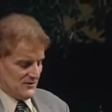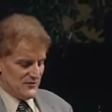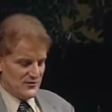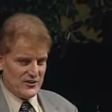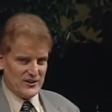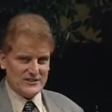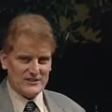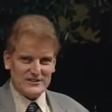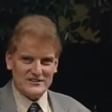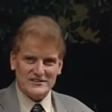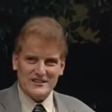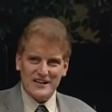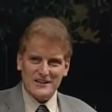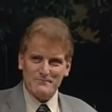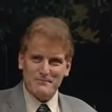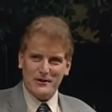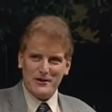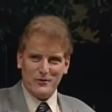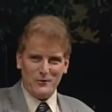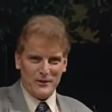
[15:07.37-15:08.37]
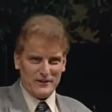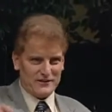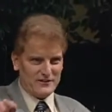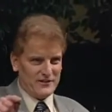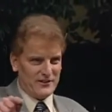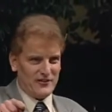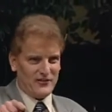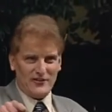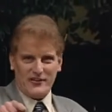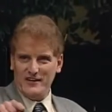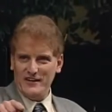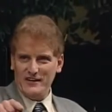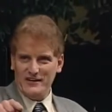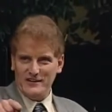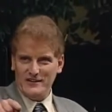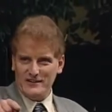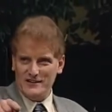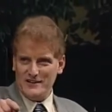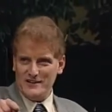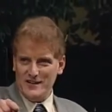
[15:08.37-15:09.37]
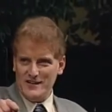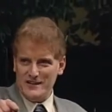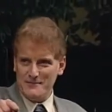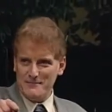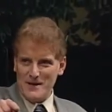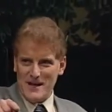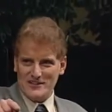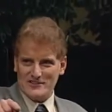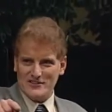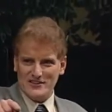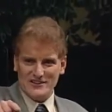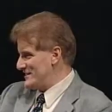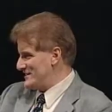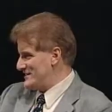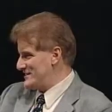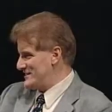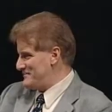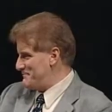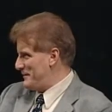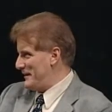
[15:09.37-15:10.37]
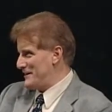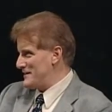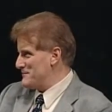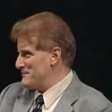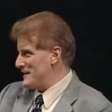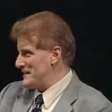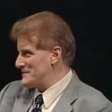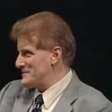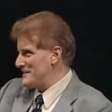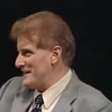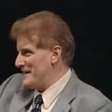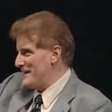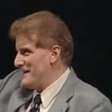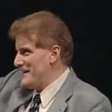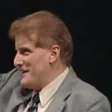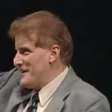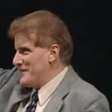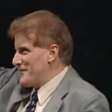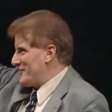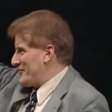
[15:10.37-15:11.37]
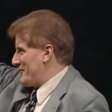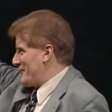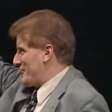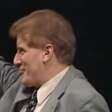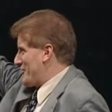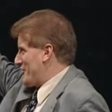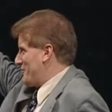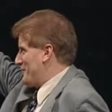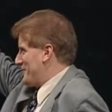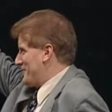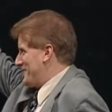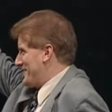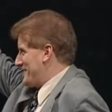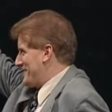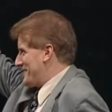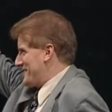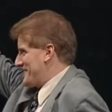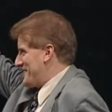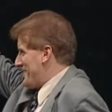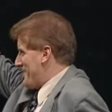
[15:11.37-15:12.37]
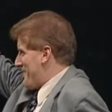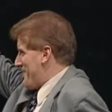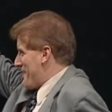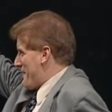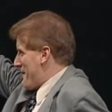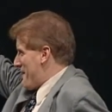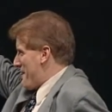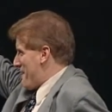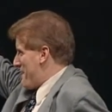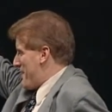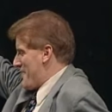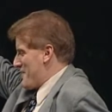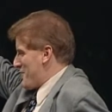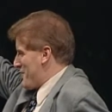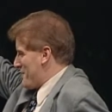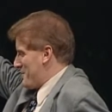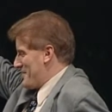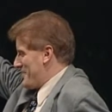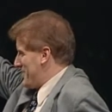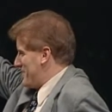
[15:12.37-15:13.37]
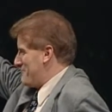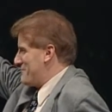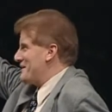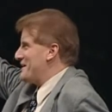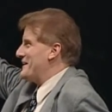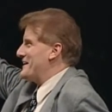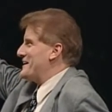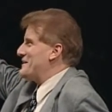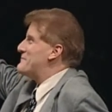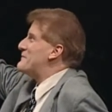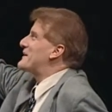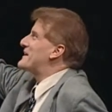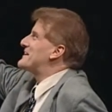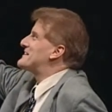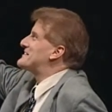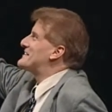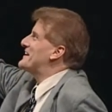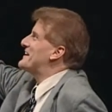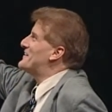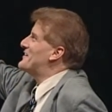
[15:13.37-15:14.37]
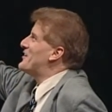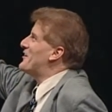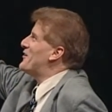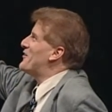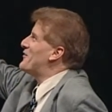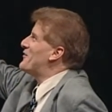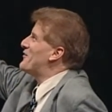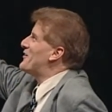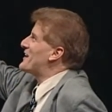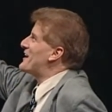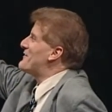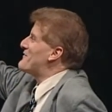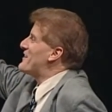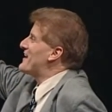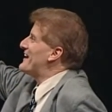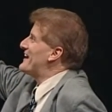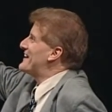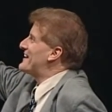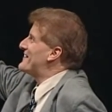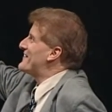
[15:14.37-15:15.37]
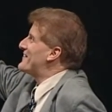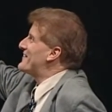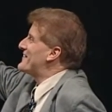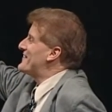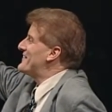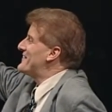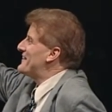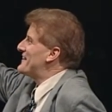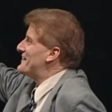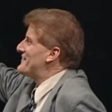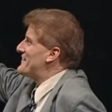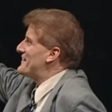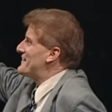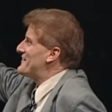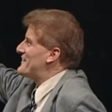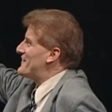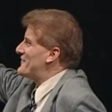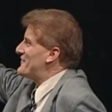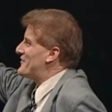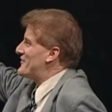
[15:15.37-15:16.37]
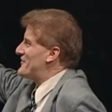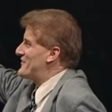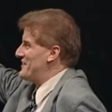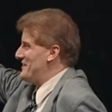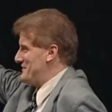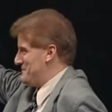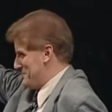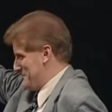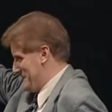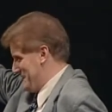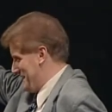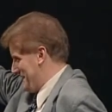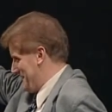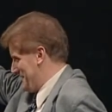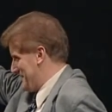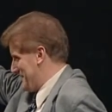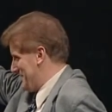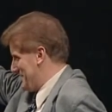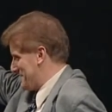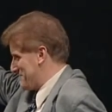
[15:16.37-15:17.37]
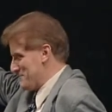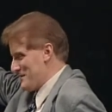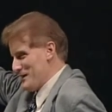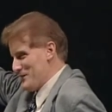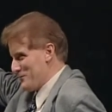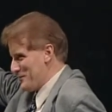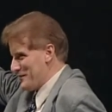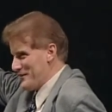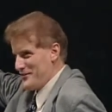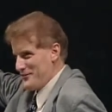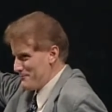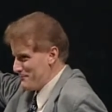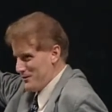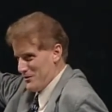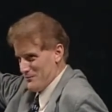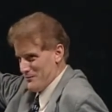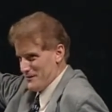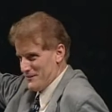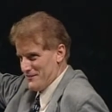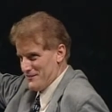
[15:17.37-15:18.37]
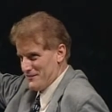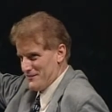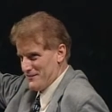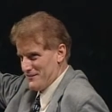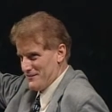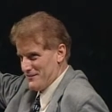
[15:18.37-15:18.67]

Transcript: And Jesus said, Be a witness here. And I imagine Peter might say, Excuse me, Jesus, they won't believe me here because they know what I'm like. You see, they, they, they've seen me at my worst moment.